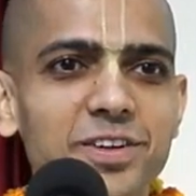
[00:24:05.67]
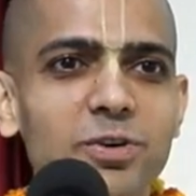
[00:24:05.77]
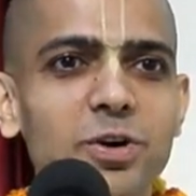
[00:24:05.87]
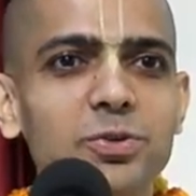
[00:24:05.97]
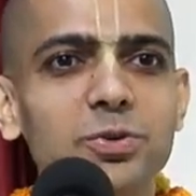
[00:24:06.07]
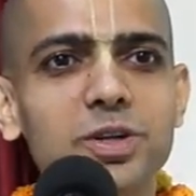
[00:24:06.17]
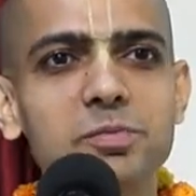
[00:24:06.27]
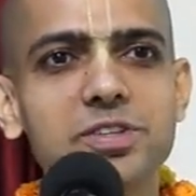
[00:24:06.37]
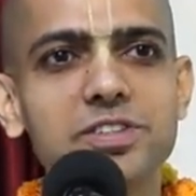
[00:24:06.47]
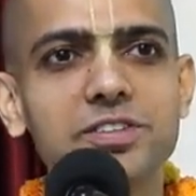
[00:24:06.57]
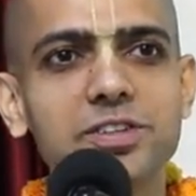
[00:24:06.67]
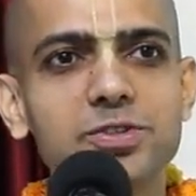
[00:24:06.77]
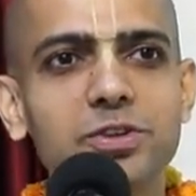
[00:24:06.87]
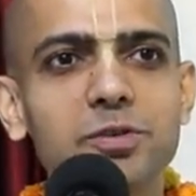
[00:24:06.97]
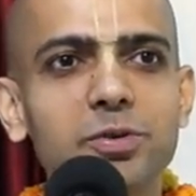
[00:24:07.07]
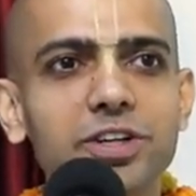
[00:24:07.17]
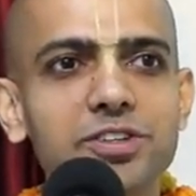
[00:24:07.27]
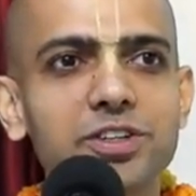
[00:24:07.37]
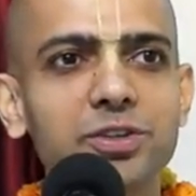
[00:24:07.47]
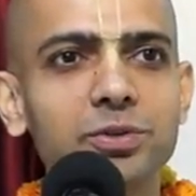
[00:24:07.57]
God's only business is to give
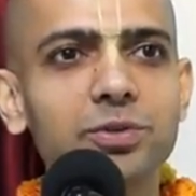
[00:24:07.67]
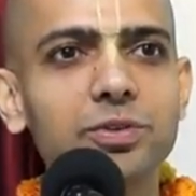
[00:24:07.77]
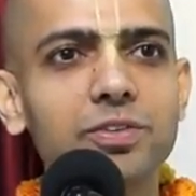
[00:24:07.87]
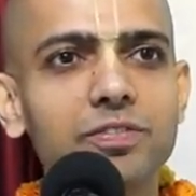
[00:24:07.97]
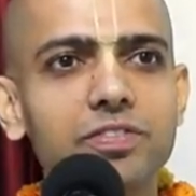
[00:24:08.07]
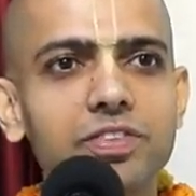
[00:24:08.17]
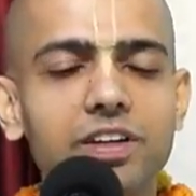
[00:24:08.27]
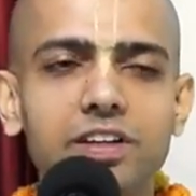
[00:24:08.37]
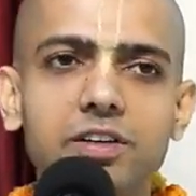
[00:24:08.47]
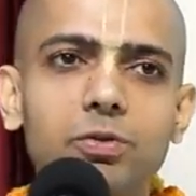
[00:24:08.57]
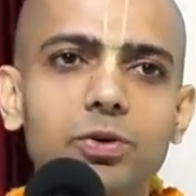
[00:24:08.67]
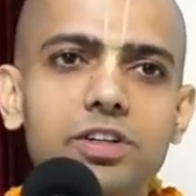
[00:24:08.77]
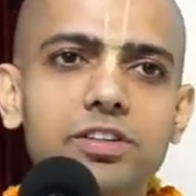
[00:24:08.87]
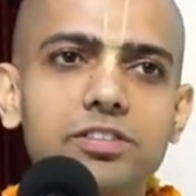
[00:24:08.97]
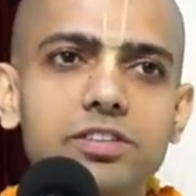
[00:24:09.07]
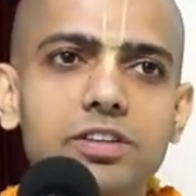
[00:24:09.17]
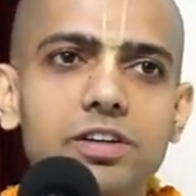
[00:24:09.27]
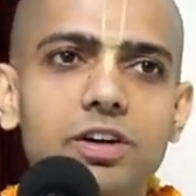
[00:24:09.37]
protection to devotees.